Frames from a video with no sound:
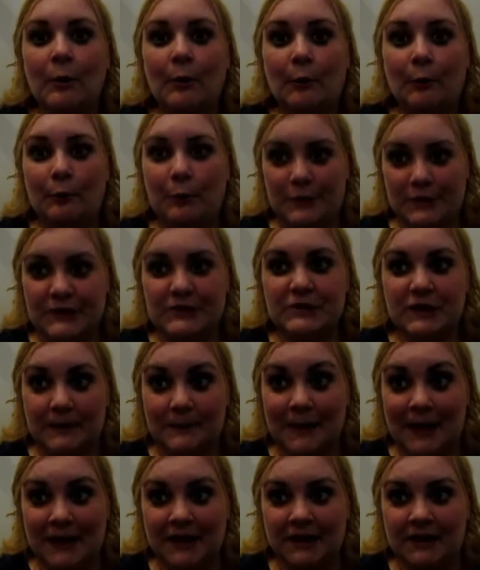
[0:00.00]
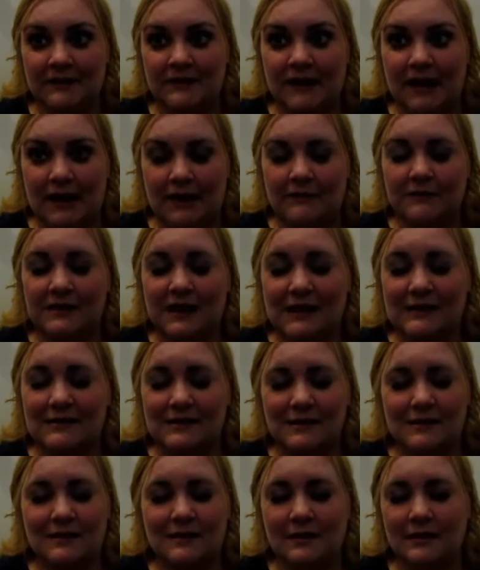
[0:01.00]
when I took a panic attack. It was that
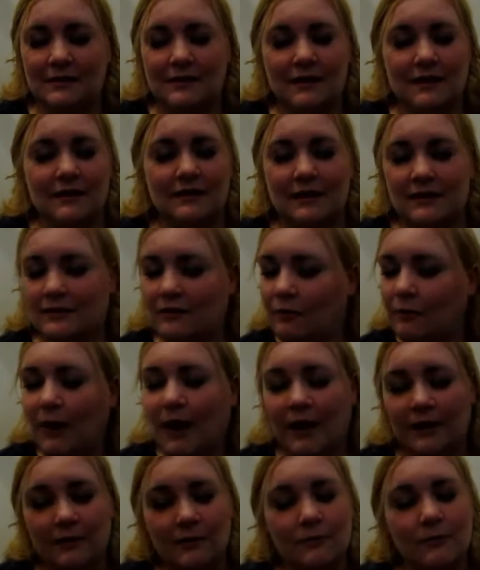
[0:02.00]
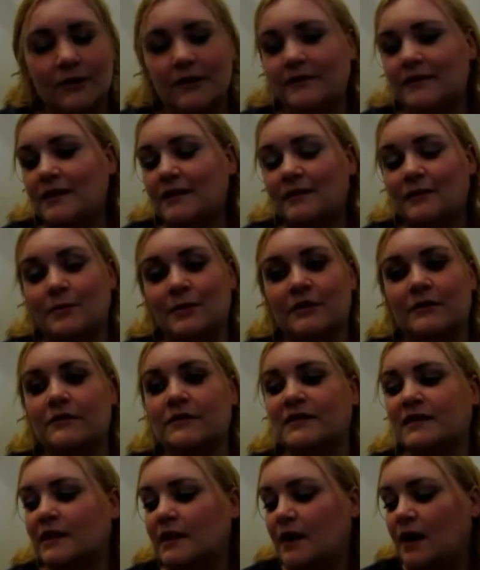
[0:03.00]
dizziness, and it's like, no, I don't want to take the pills.